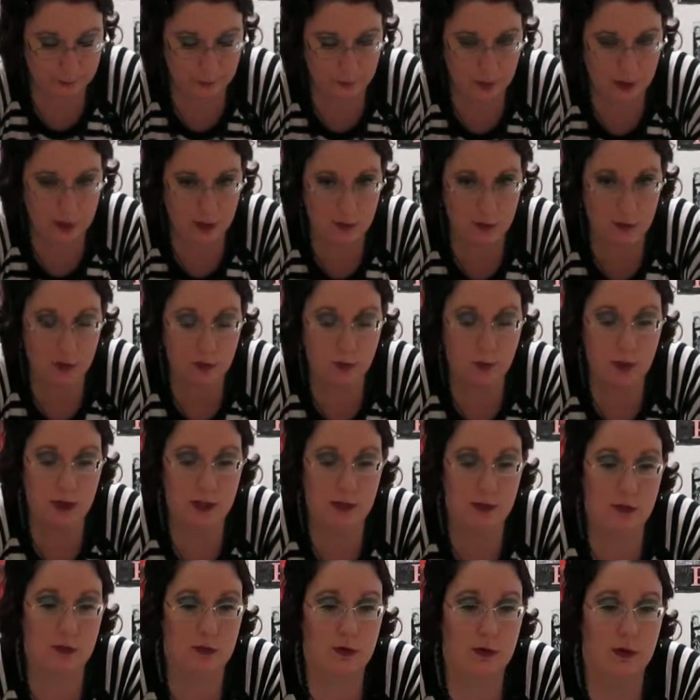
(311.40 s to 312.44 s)
and a
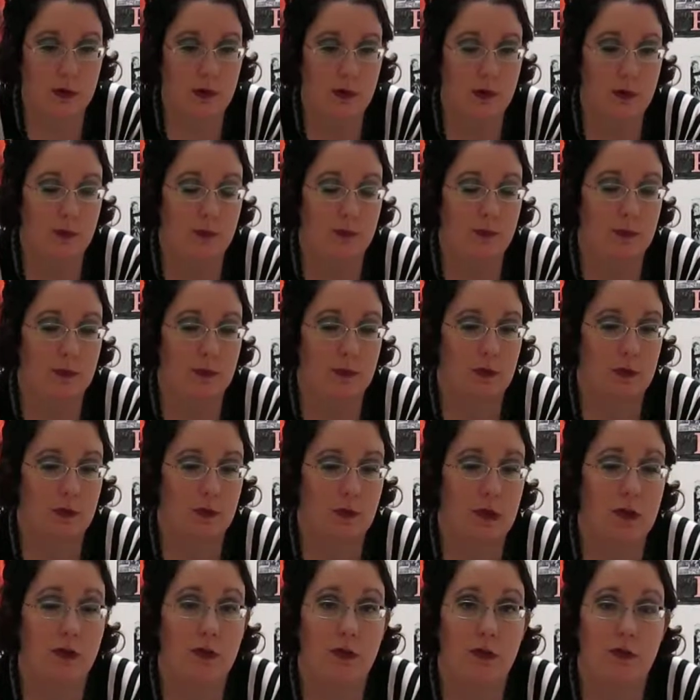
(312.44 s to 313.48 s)
great
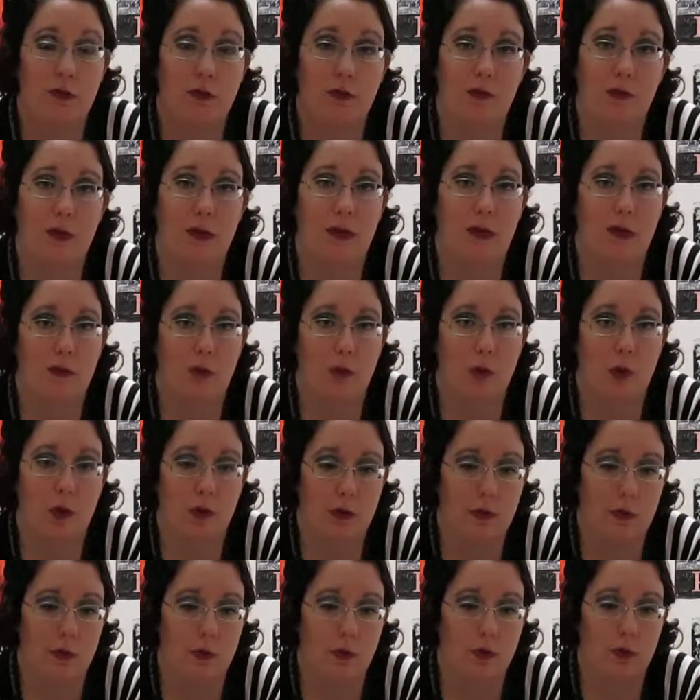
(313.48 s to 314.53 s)
sensitivity as
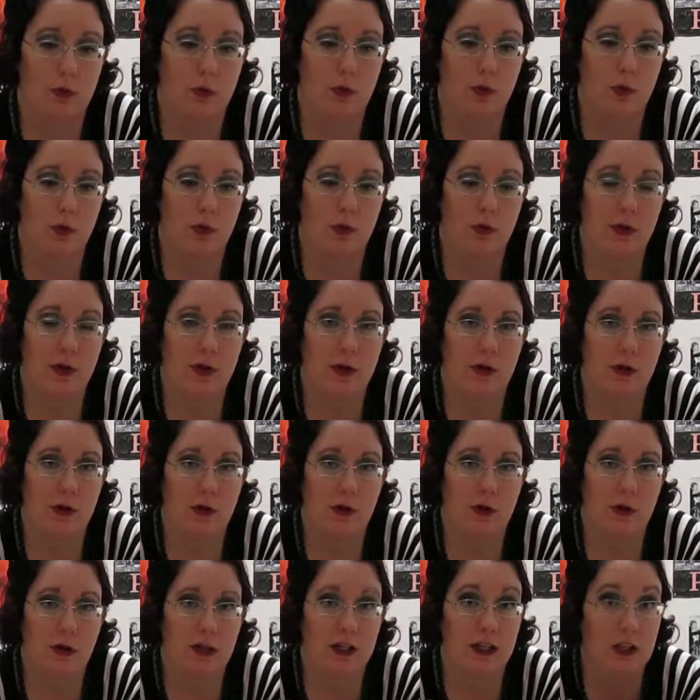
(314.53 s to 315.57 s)
well in this role, and
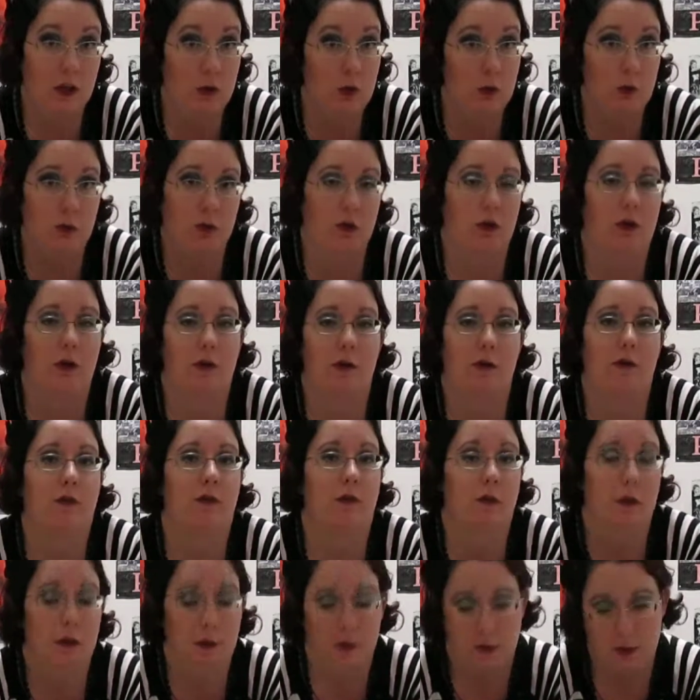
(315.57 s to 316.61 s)
a huge heart.
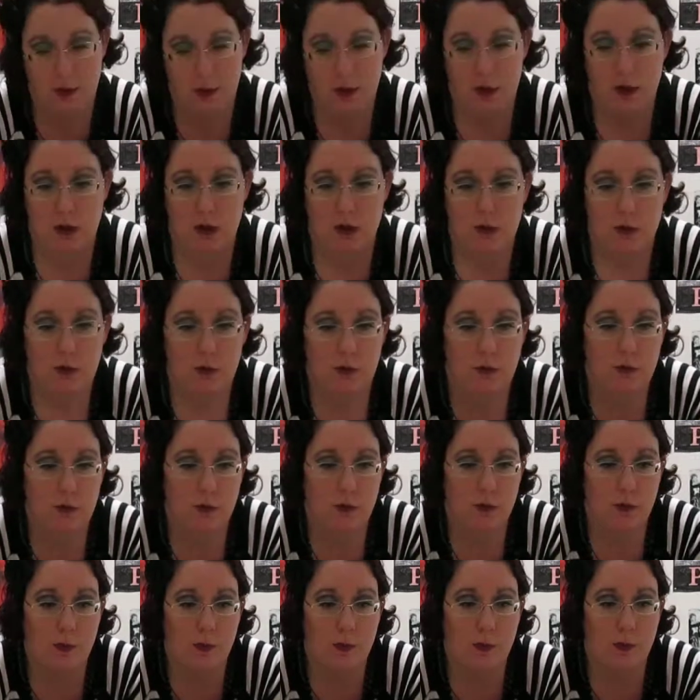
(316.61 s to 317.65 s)

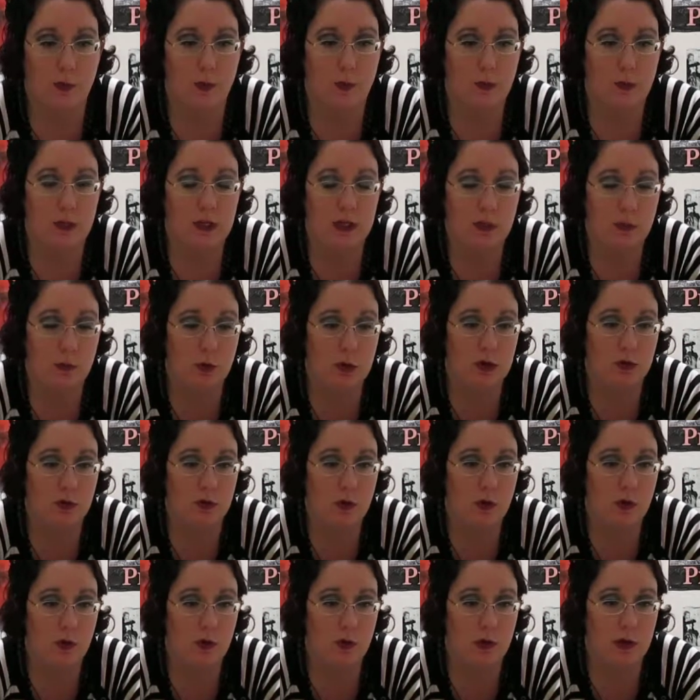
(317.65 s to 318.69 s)
So he brings
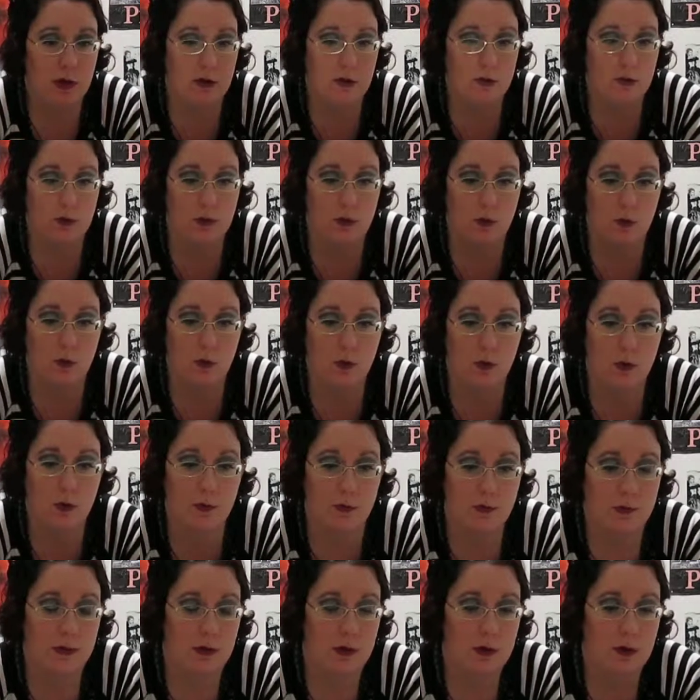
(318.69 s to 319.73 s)
all that to the role.
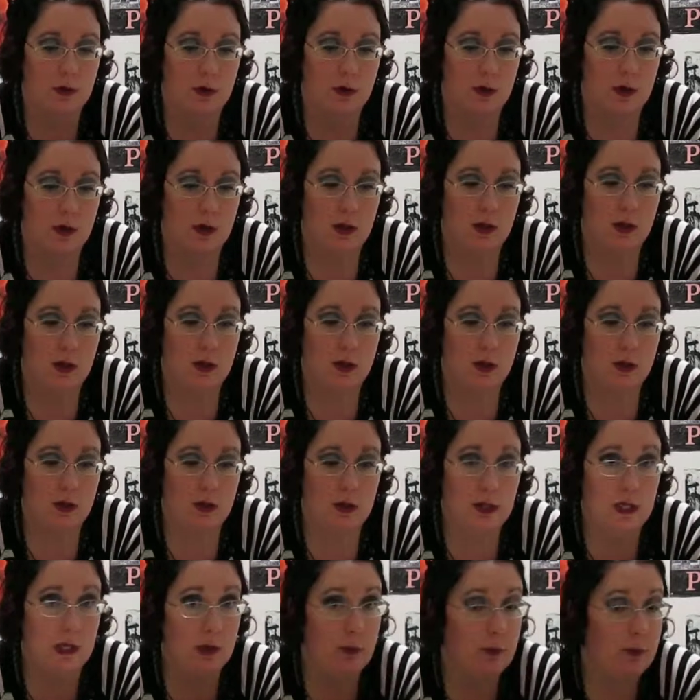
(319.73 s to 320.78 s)

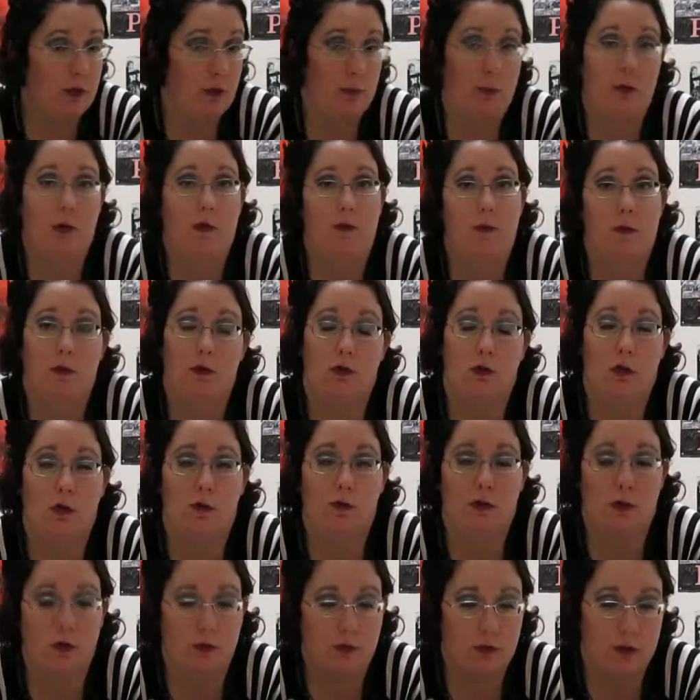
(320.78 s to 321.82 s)
And he was the perfect Jean
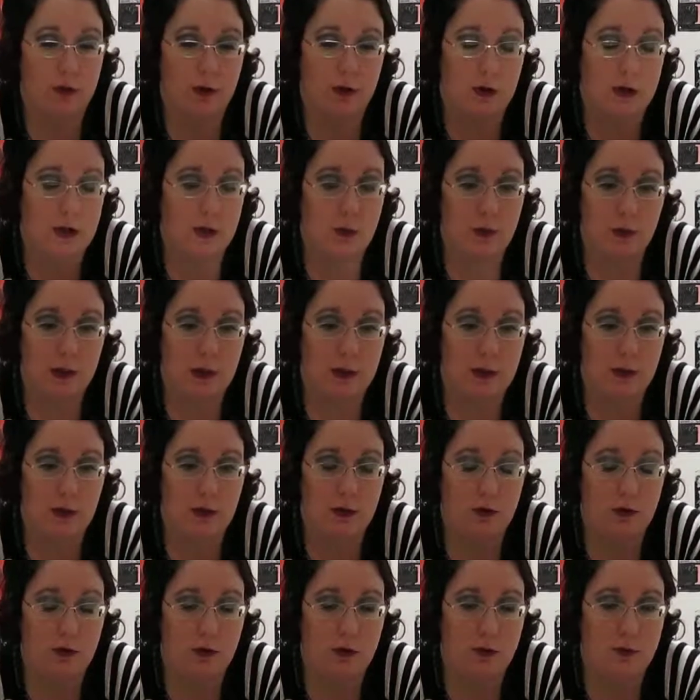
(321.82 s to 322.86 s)
Valjean. I don't think they
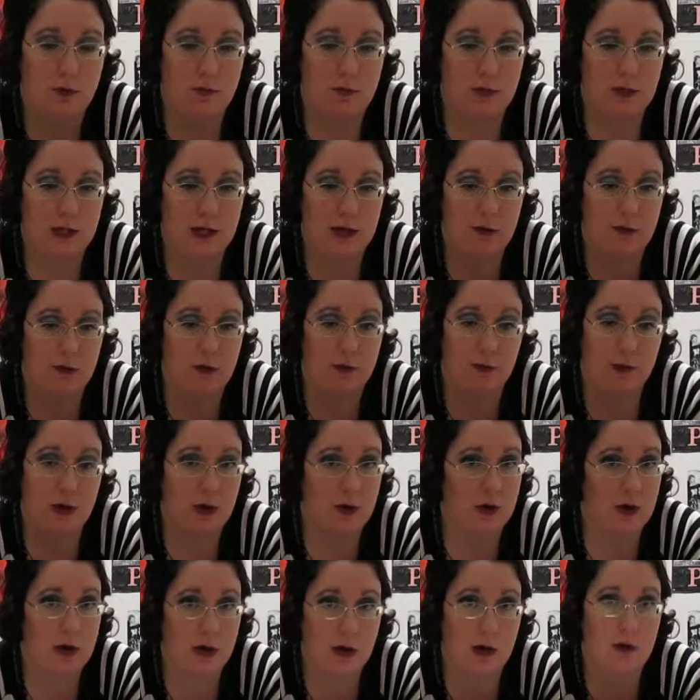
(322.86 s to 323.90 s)
could have cast a
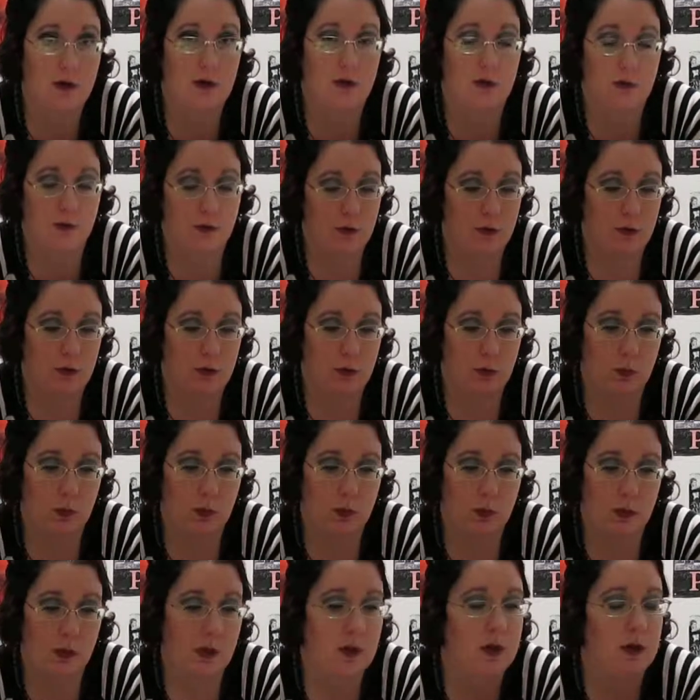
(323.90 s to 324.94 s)
better actor for this role.